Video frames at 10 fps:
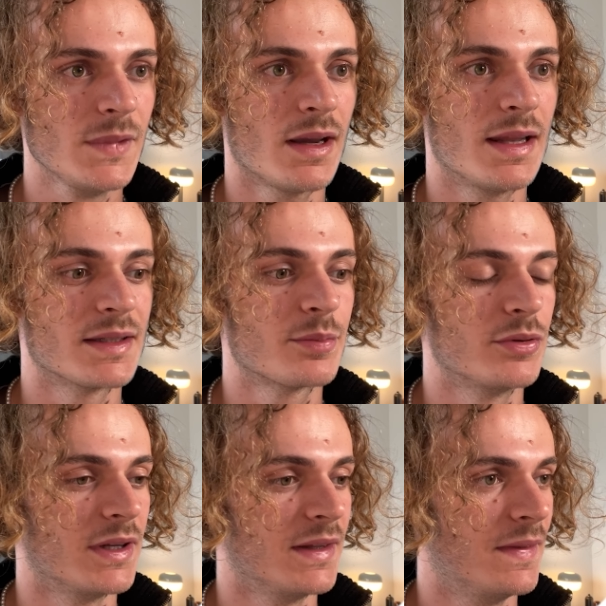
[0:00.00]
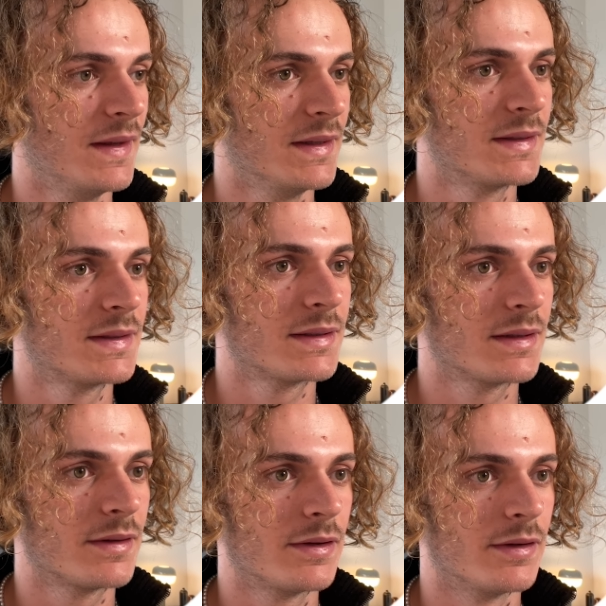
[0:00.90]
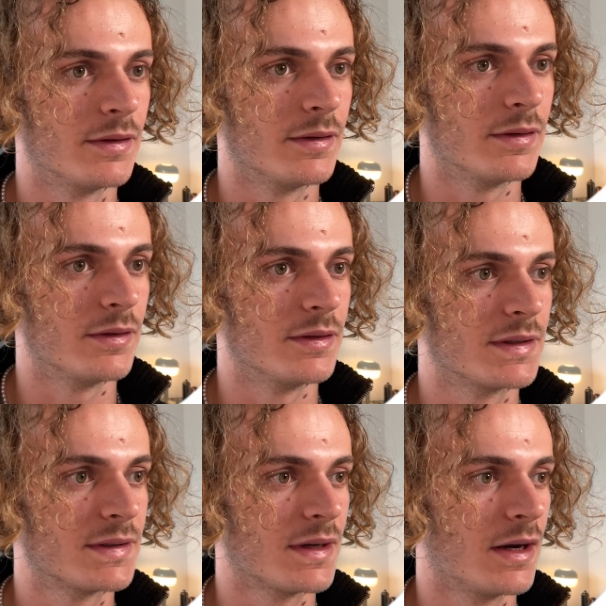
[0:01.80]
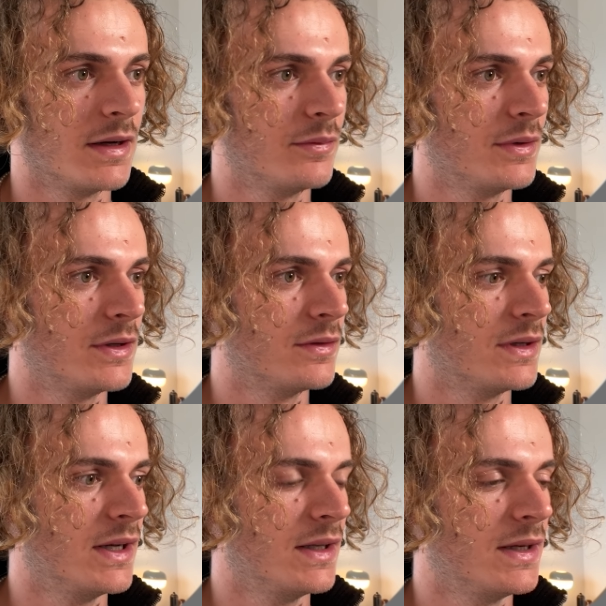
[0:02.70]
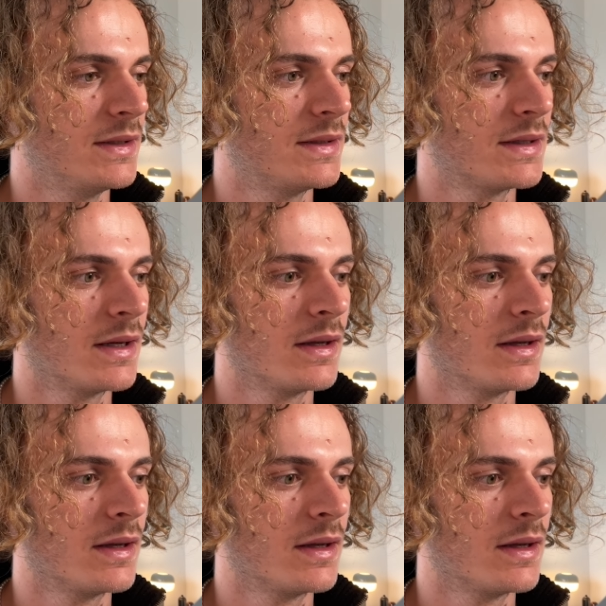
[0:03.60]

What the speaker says: Let's put it this aside, we don't need it